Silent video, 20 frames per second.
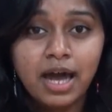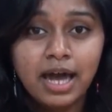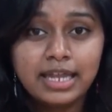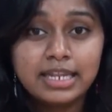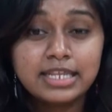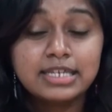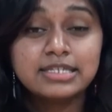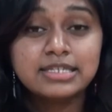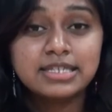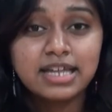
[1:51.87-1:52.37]

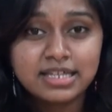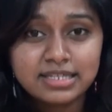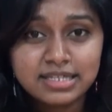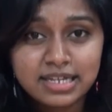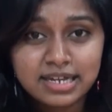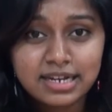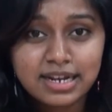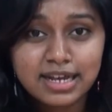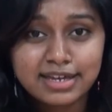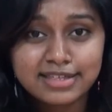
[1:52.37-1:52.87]
And he's
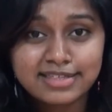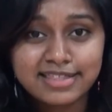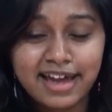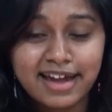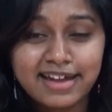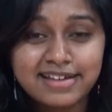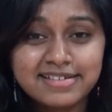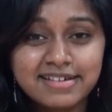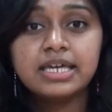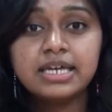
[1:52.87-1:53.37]
nothing like
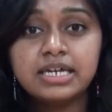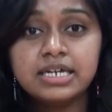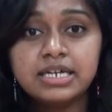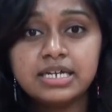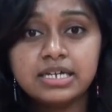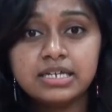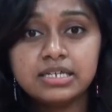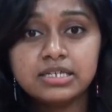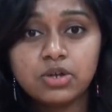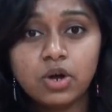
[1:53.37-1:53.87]
that.
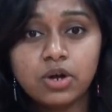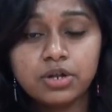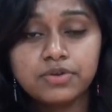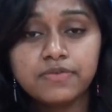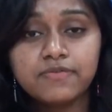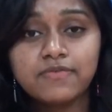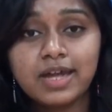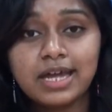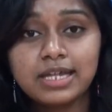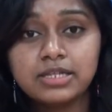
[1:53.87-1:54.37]
He sort
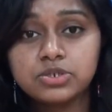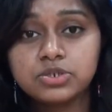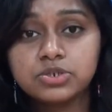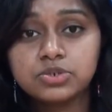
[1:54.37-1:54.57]
of gets